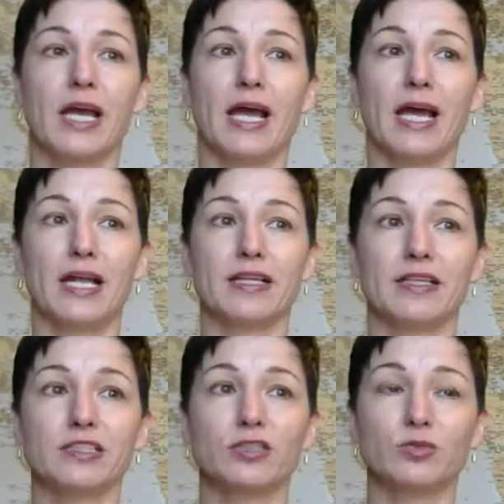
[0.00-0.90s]
And
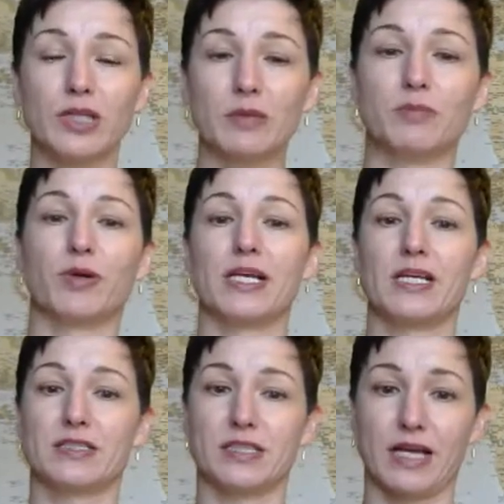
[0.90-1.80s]
this is really
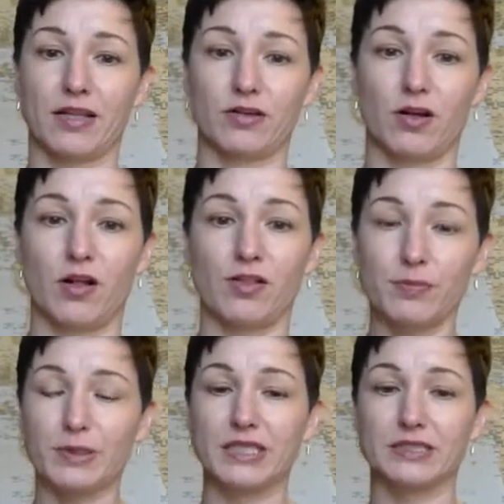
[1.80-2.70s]
bringing together all the
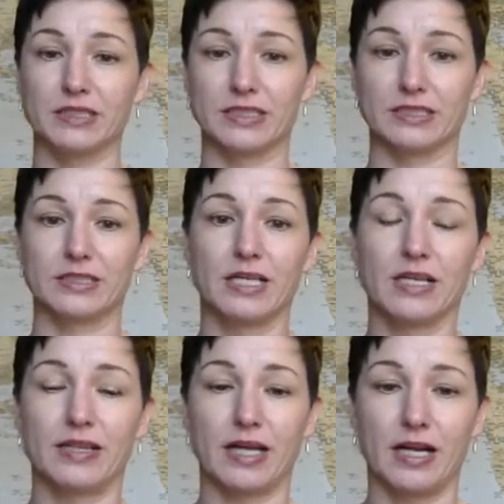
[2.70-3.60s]
pieces
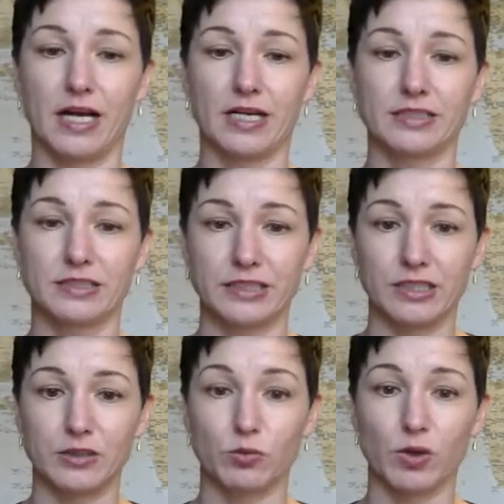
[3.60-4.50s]
that I
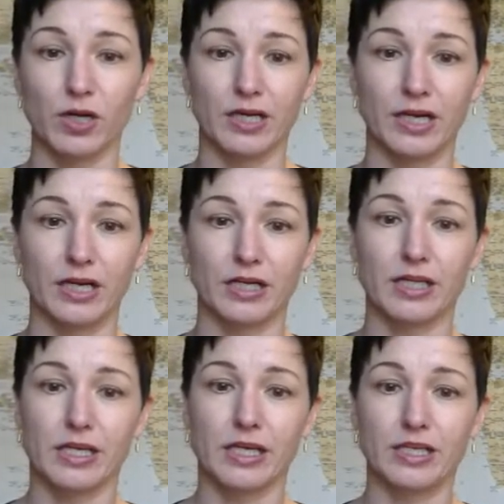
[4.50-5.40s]
see working
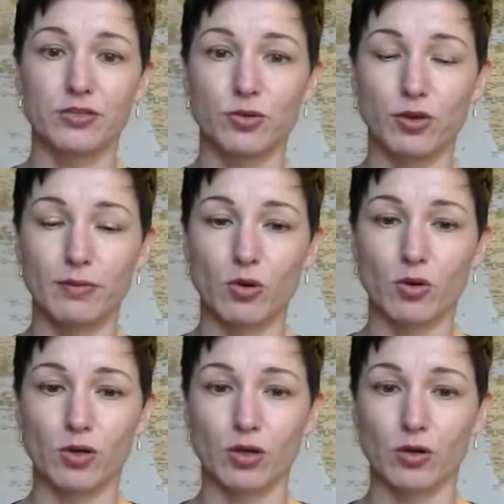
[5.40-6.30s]
into a
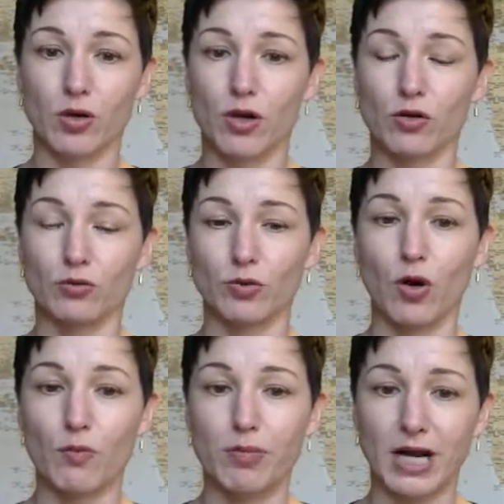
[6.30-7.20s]
more
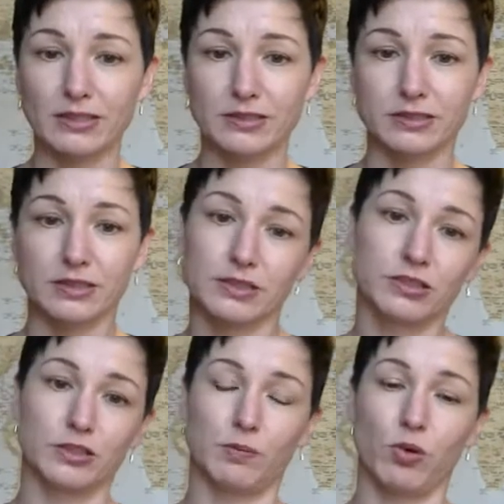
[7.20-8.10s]
robust,
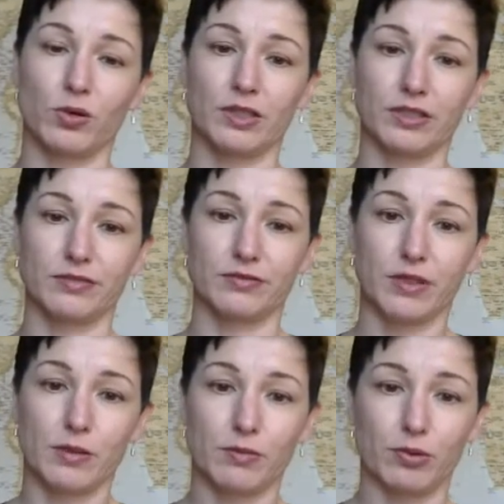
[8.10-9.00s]
supportive
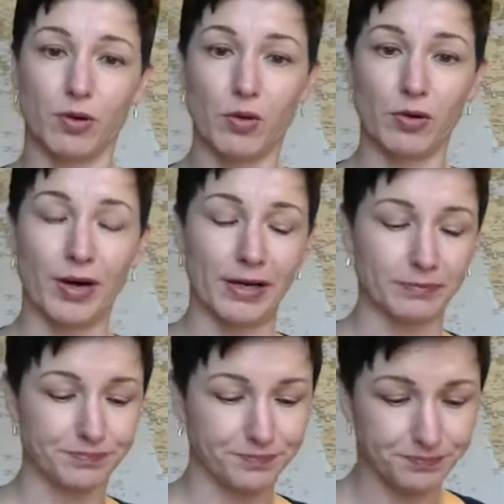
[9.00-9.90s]
program.